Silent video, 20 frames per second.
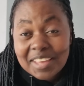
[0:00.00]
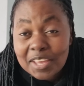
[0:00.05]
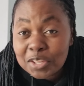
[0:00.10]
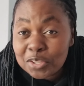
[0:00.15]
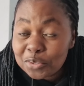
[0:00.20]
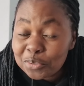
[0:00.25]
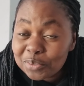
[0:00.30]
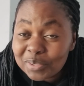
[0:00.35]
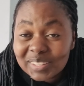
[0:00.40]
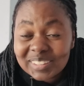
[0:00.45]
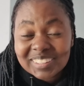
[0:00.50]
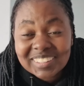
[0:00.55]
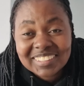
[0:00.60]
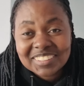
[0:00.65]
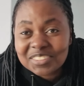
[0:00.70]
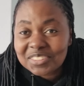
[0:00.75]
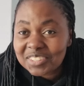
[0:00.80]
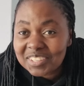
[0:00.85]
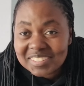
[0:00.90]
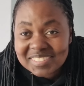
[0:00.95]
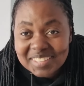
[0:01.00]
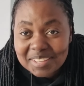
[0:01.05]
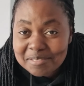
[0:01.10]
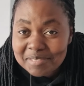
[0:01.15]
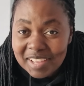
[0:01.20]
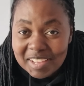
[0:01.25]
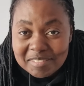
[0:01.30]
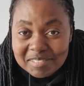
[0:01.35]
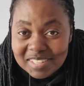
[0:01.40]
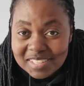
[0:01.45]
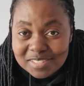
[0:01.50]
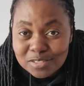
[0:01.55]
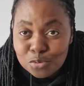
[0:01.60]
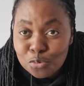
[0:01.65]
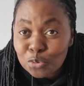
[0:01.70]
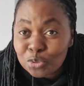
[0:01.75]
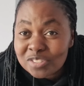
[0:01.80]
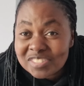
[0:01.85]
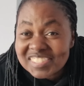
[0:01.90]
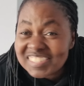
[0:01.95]
you will not survive this.
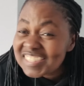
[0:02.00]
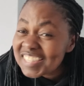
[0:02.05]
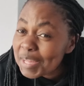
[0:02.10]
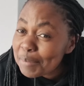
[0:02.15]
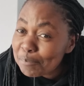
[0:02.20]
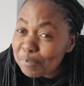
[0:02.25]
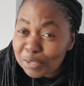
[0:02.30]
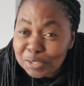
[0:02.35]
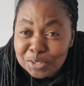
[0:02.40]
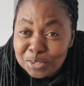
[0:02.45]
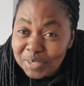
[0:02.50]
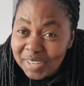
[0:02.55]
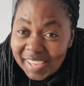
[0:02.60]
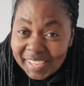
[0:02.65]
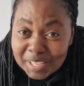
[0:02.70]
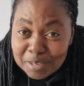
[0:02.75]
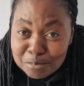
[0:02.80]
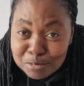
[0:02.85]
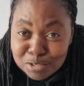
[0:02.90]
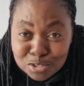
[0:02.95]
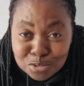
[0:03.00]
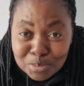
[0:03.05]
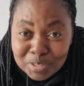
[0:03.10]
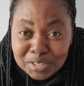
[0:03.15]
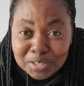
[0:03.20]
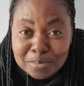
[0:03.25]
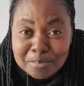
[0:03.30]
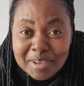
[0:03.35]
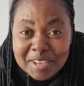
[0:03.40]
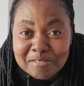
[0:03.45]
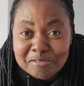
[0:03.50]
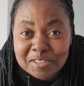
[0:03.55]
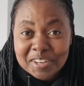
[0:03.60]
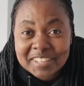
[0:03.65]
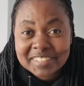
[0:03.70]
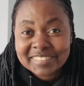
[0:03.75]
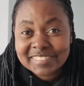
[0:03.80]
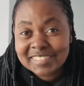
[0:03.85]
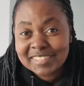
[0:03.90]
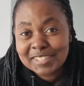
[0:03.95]
We'll step on you like a mosquito, my
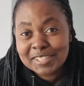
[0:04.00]
friend.